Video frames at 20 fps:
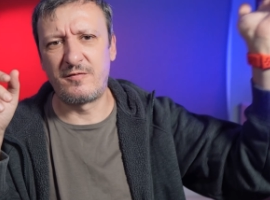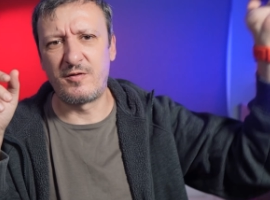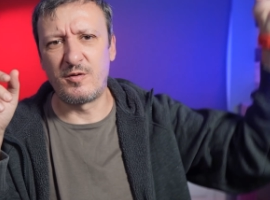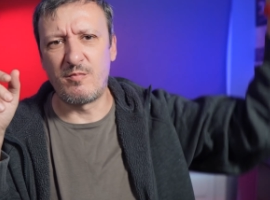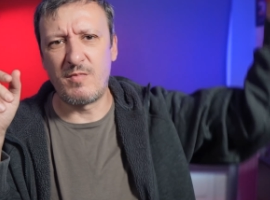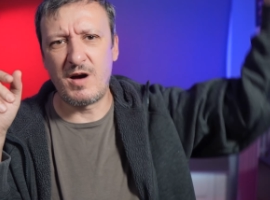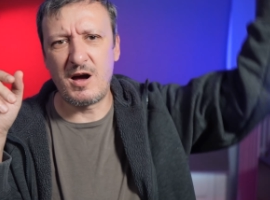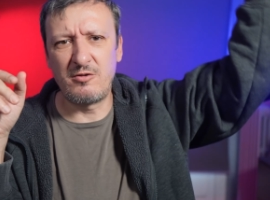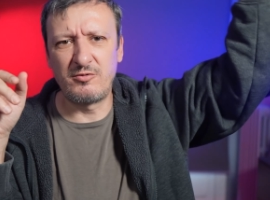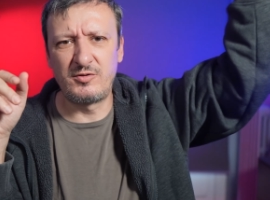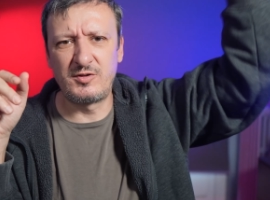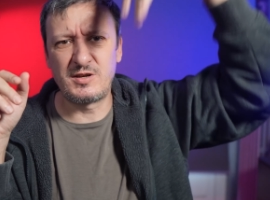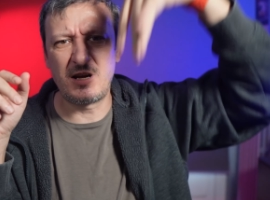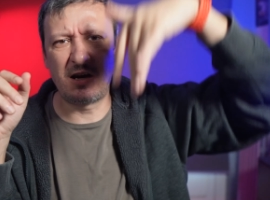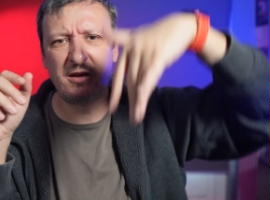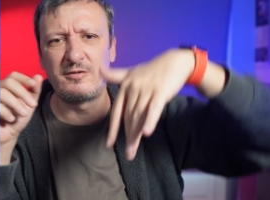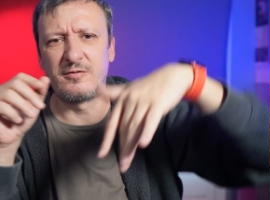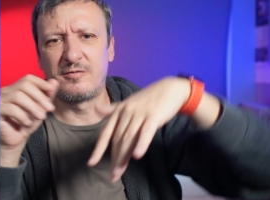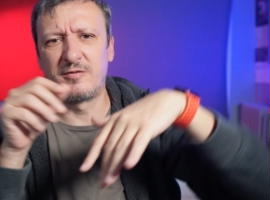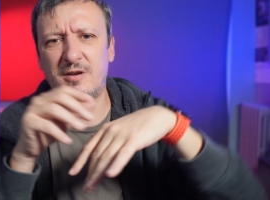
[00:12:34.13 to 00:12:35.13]
From
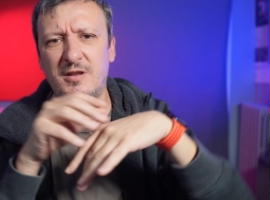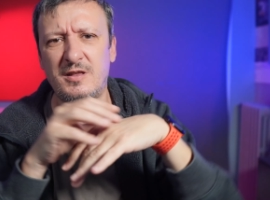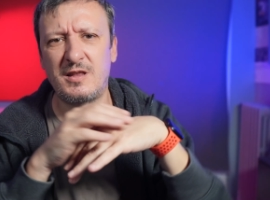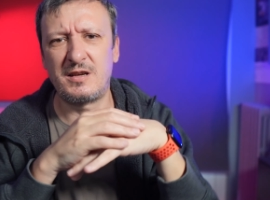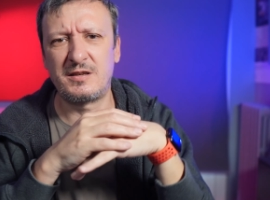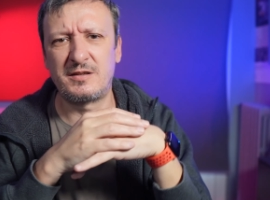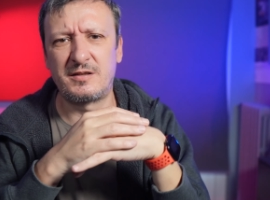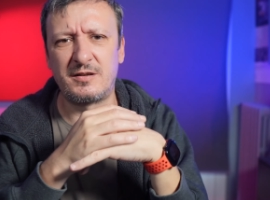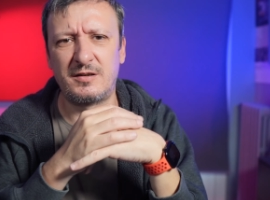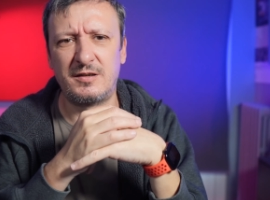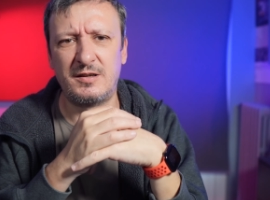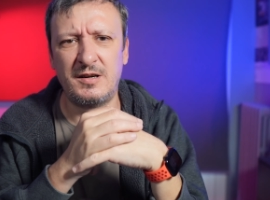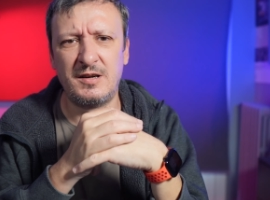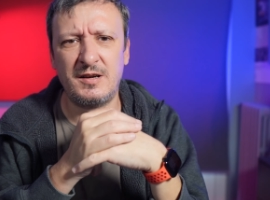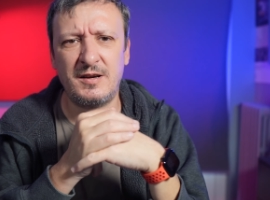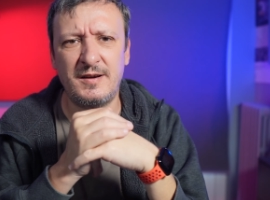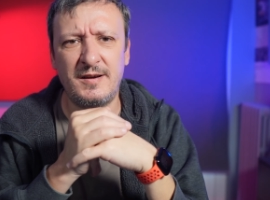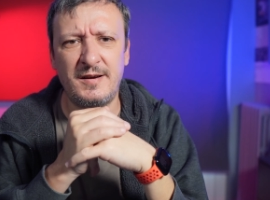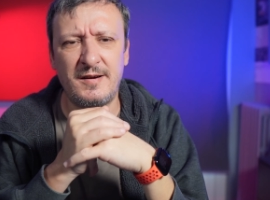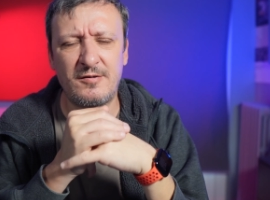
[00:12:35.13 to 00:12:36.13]
outside of the cluster,
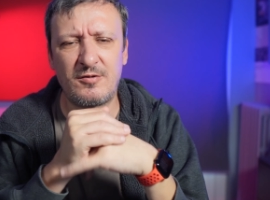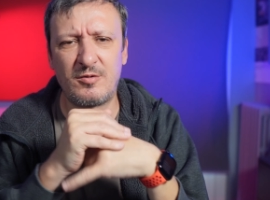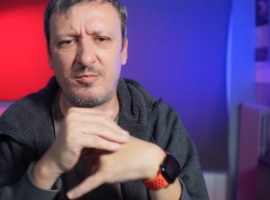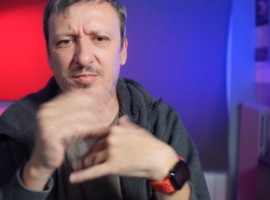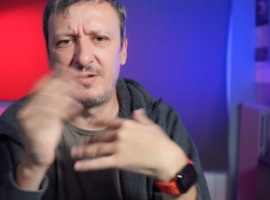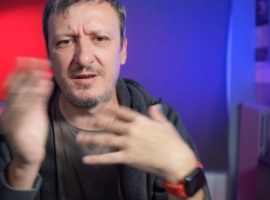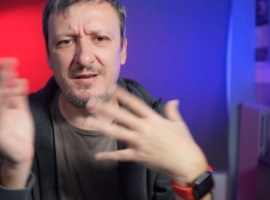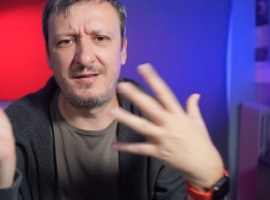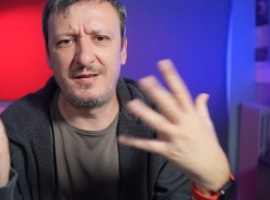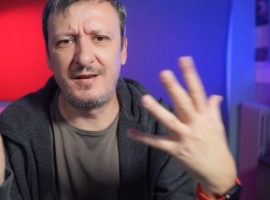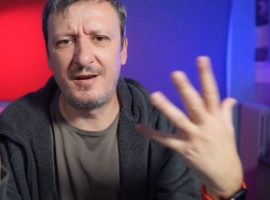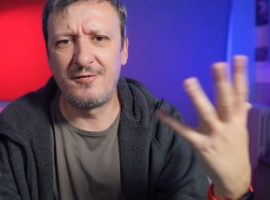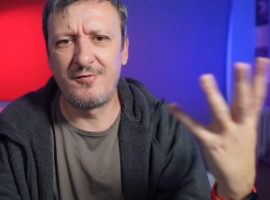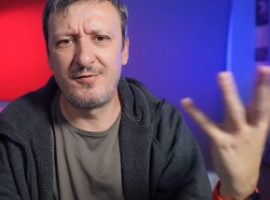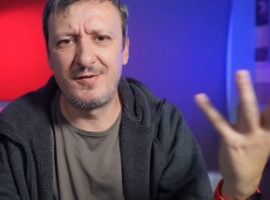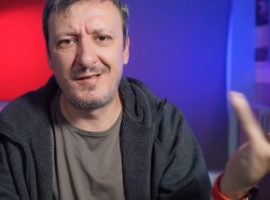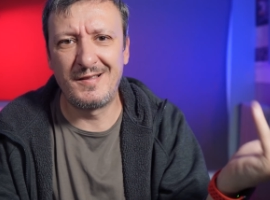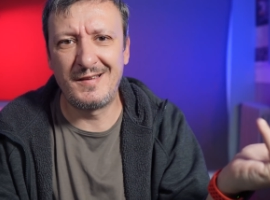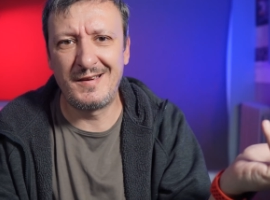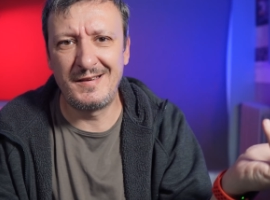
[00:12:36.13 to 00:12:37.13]
completely
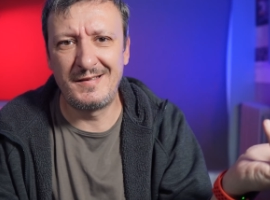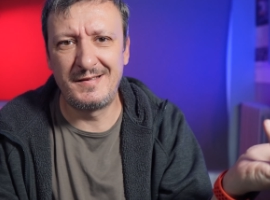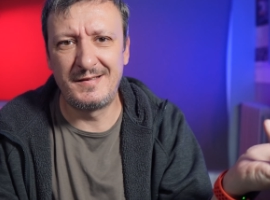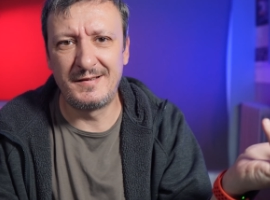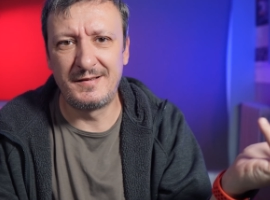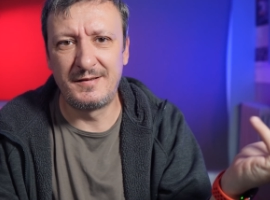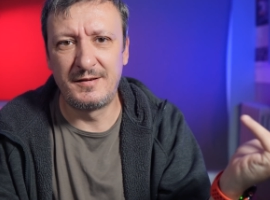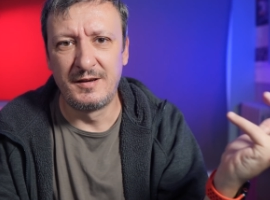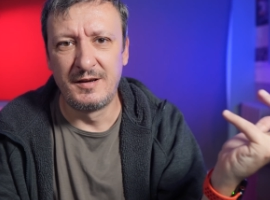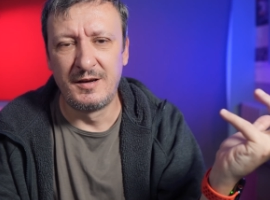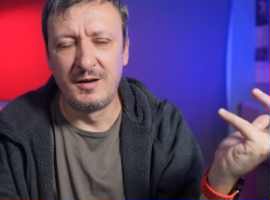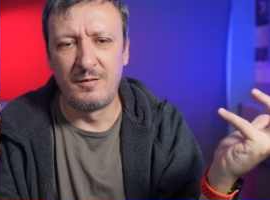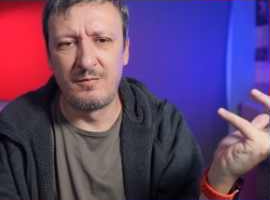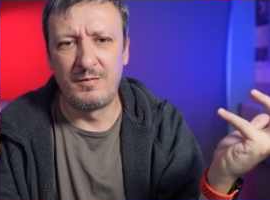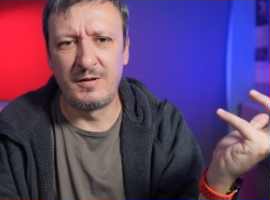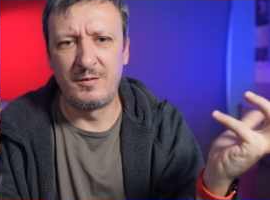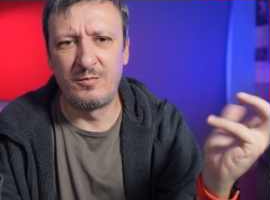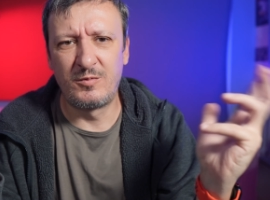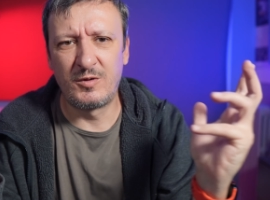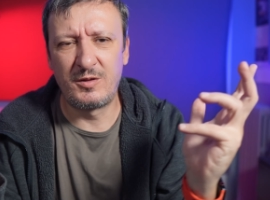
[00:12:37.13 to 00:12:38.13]
unrelated
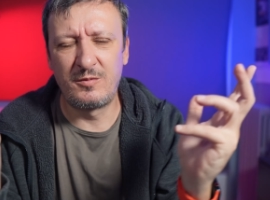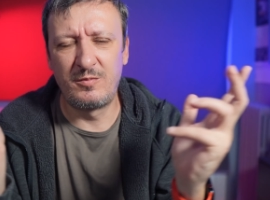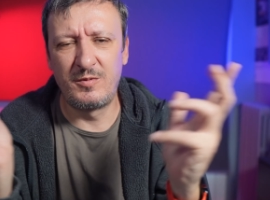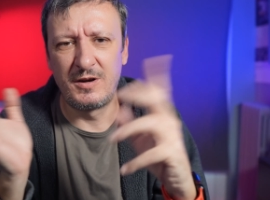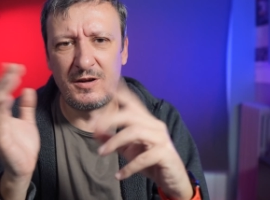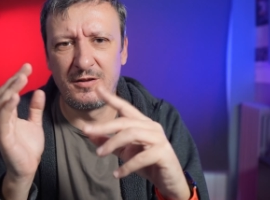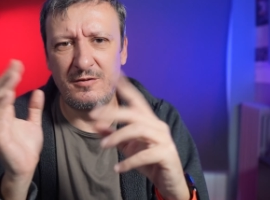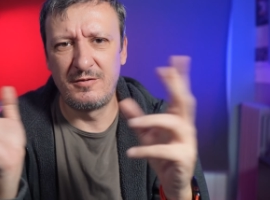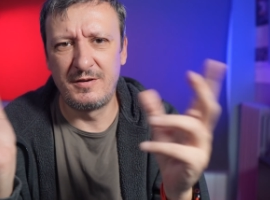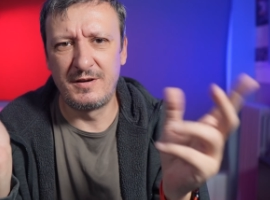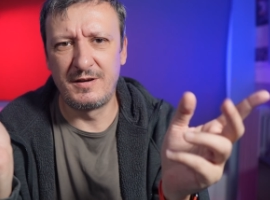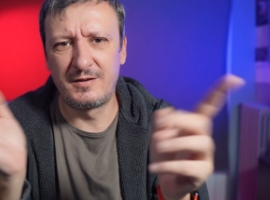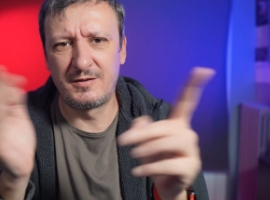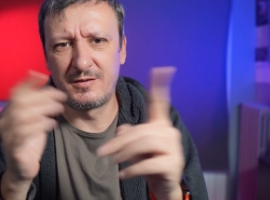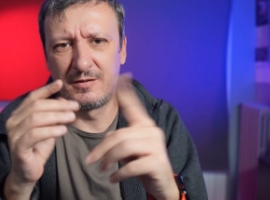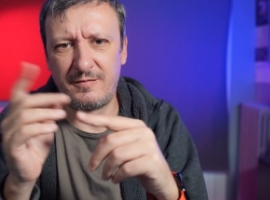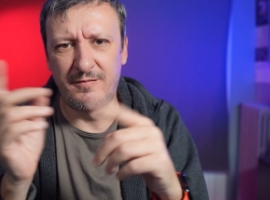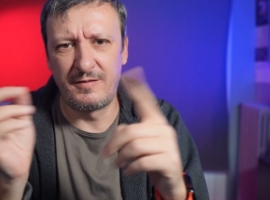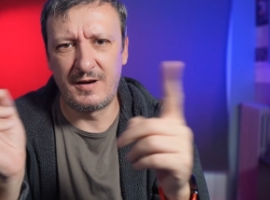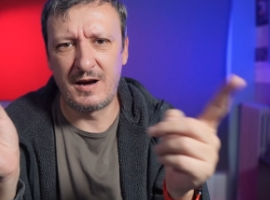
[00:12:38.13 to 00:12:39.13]
with what we are doing
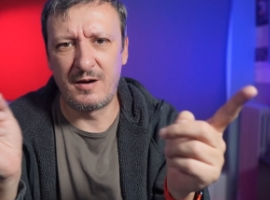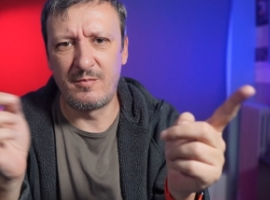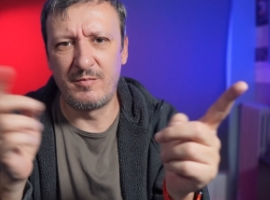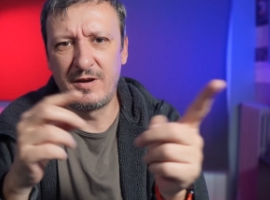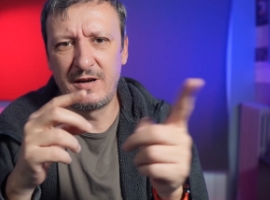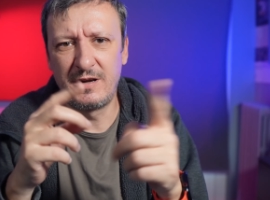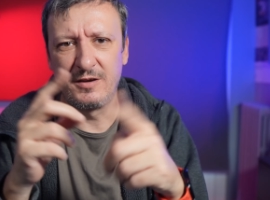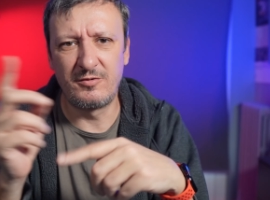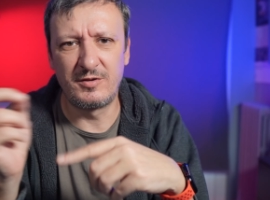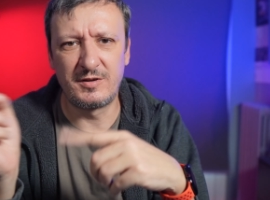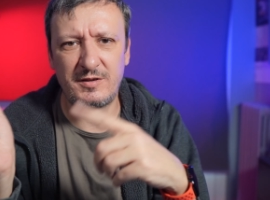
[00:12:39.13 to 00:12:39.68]
so far, meaning